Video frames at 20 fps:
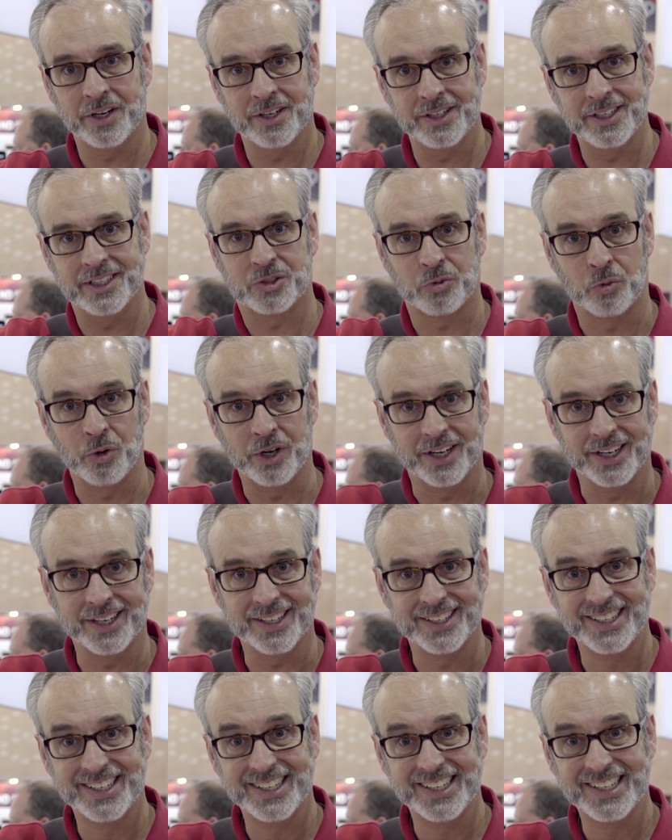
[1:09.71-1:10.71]
in each wing,
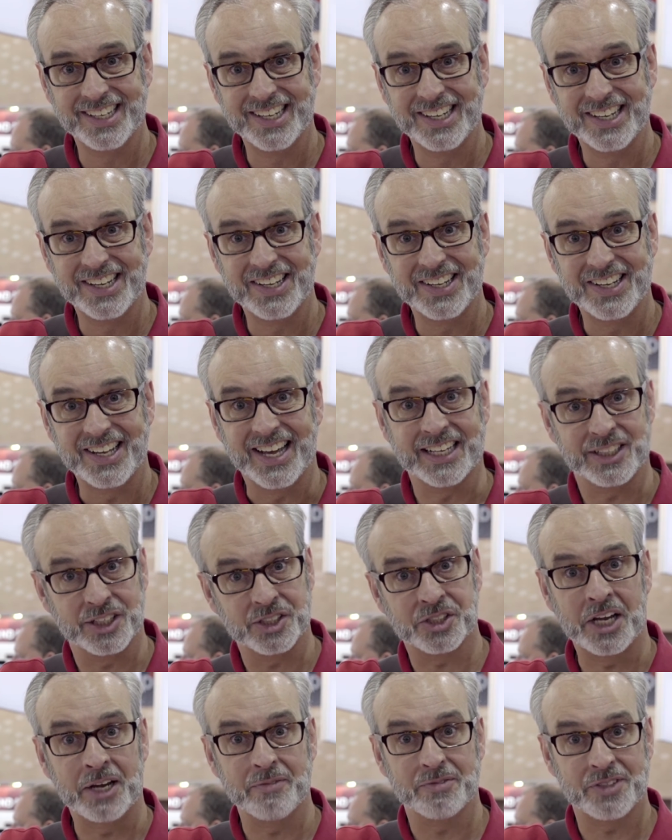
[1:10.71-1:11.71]
at the
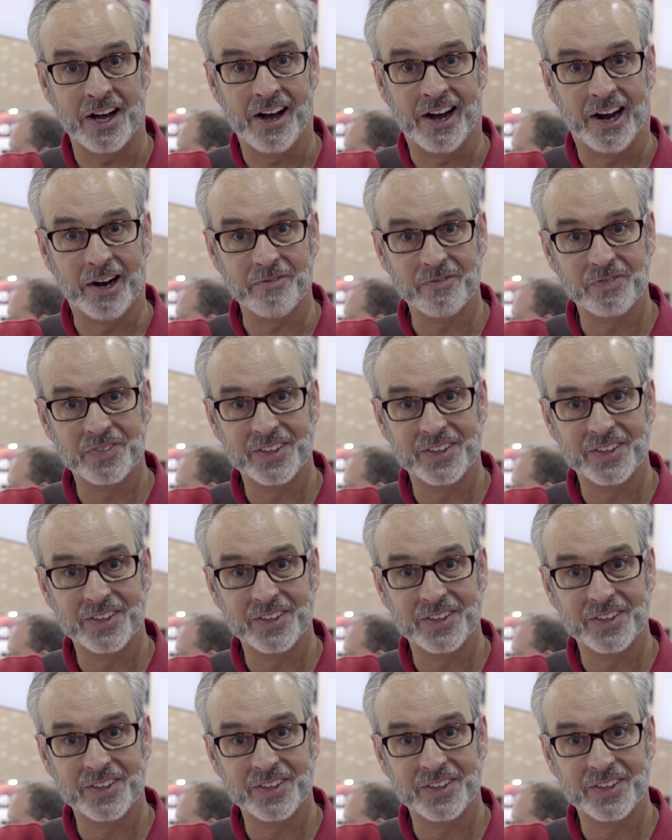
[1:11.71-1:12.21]
same time.